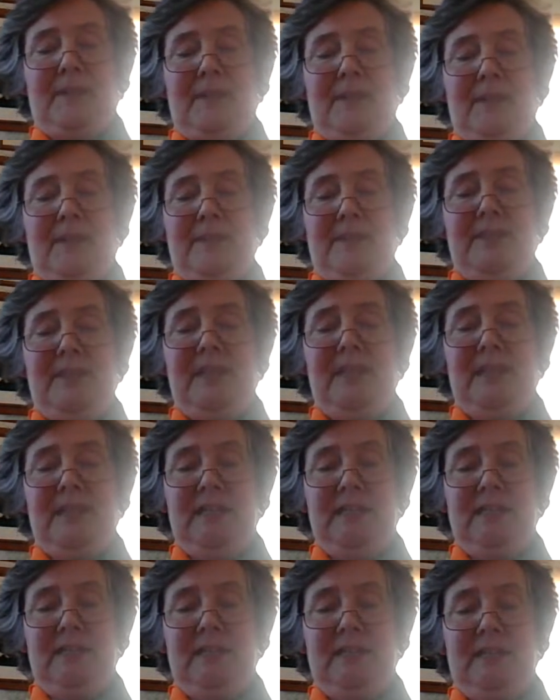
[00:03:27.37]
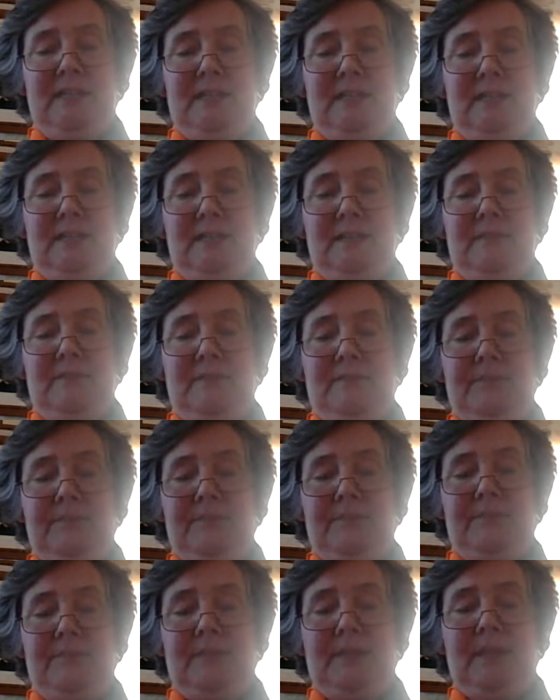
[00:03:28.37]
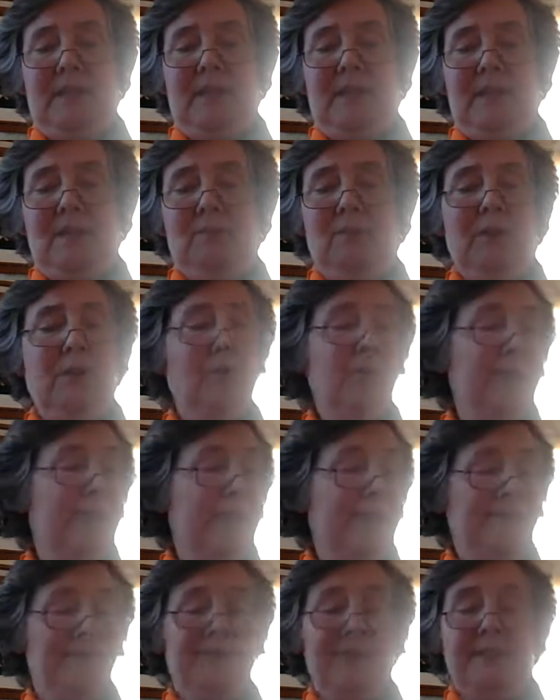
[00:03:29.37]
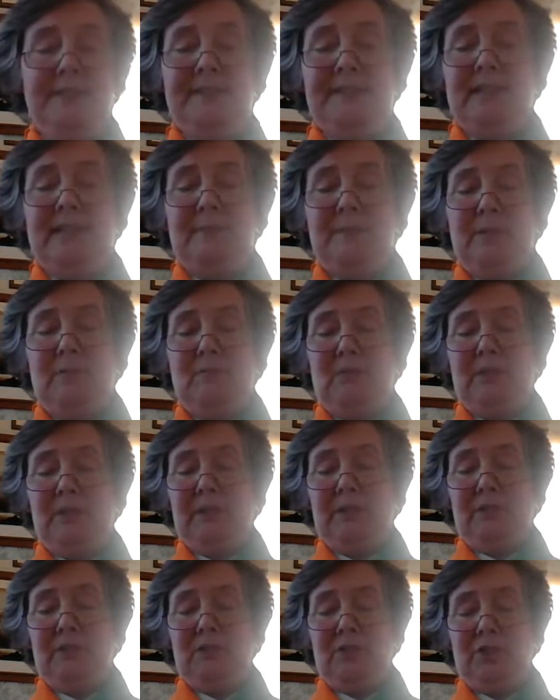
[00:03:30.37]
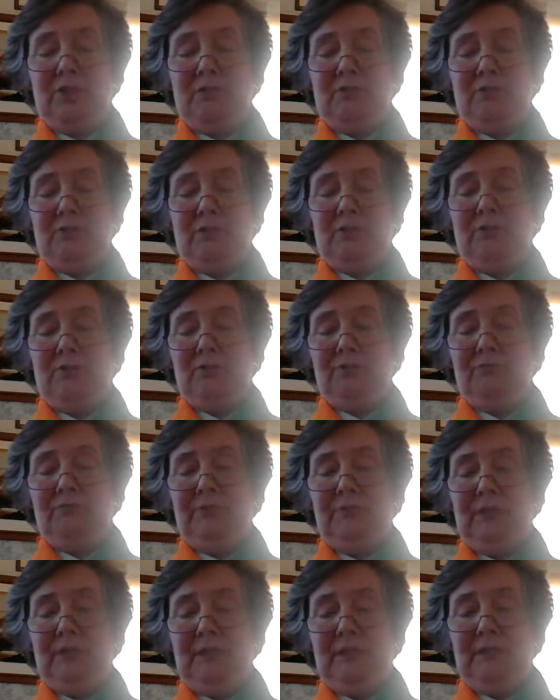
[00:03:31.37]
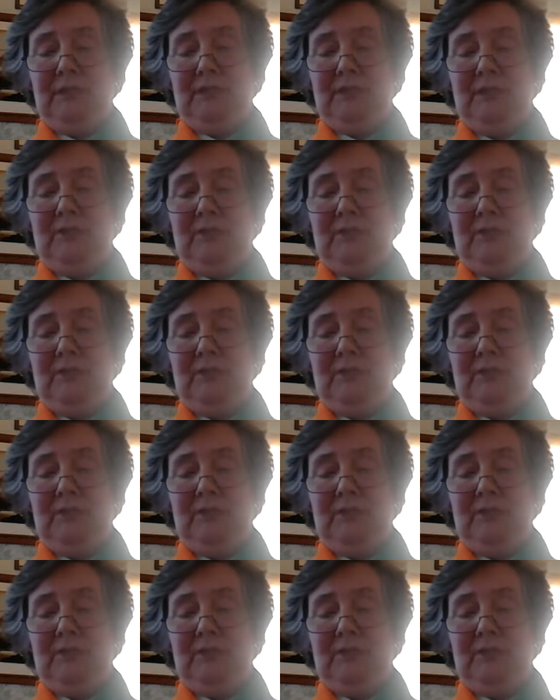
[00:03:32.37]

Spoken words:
I think, well, on that first demo one I showed you, 3